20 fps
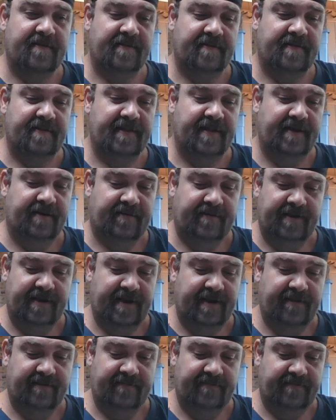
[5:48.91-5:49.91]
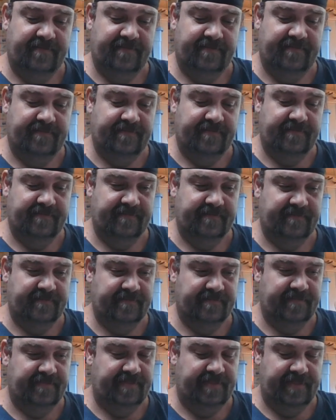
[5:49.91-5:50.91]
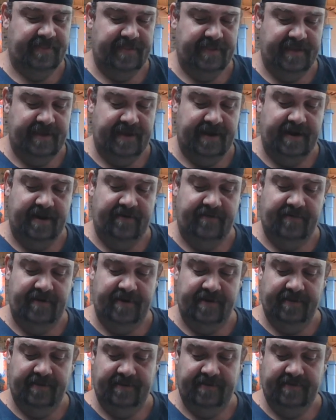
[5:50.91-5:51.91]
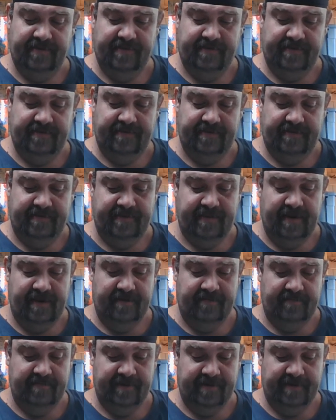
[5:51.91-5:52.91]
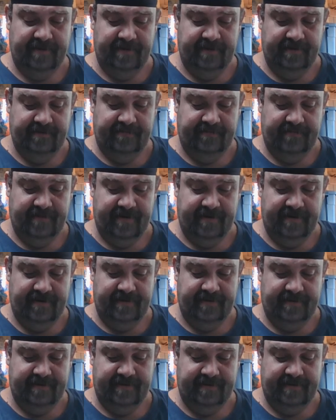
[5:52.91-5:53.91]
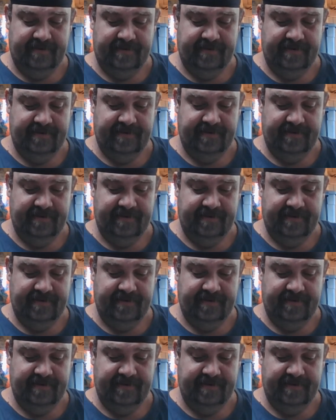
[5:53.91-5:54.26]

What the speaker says: They don't have any real sustainability as far as